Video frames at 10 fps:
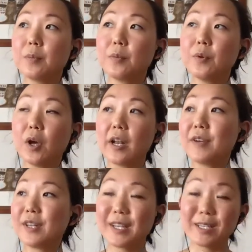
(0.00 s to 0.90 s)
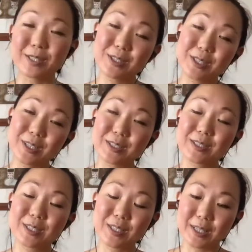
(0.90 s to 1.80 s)
Not everything
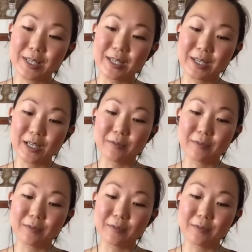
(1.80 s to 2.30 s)
is clear, kind of